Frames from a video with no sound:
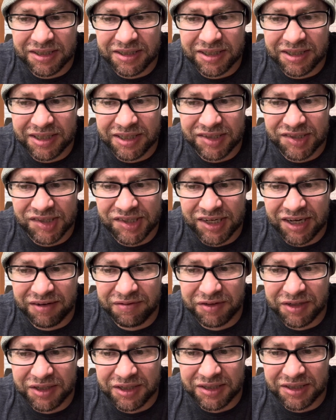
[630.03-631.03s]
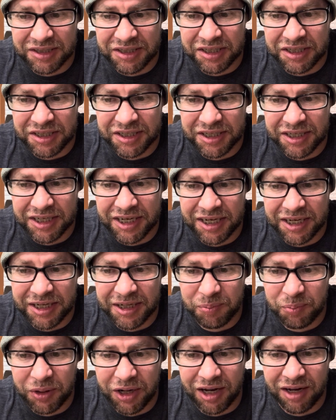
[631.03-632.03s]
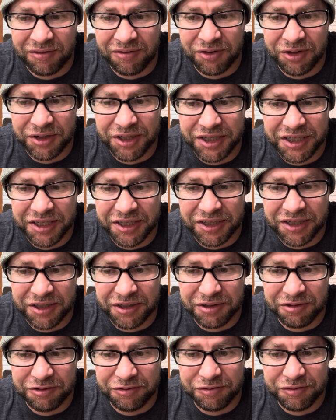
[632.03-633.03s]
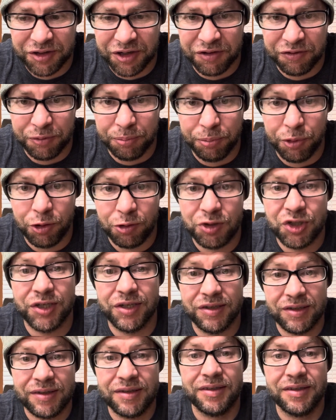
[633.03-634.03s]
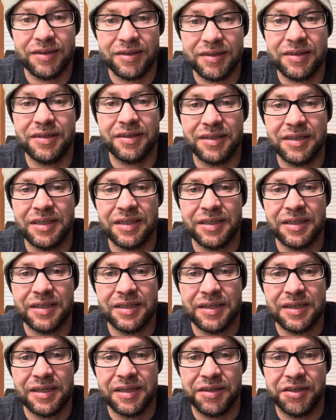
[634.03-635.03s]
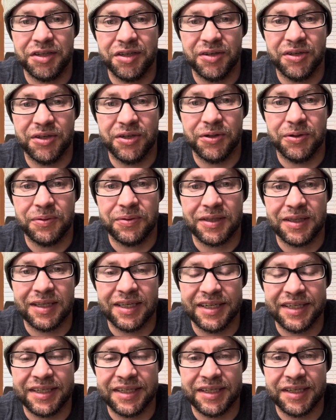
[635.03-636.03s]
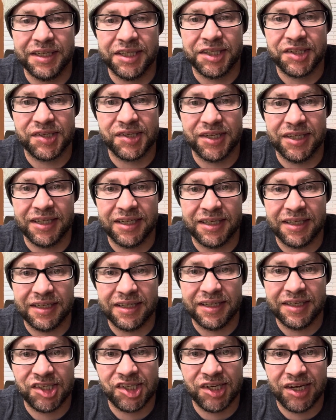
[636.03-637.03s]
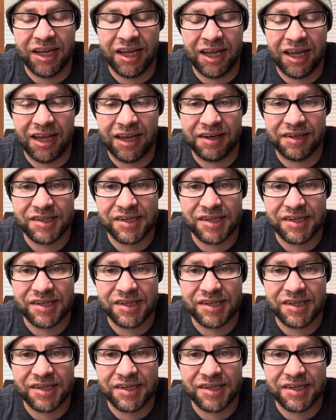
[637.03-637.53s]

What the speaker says: it's definitely a poverty of emotion, you know, like it's not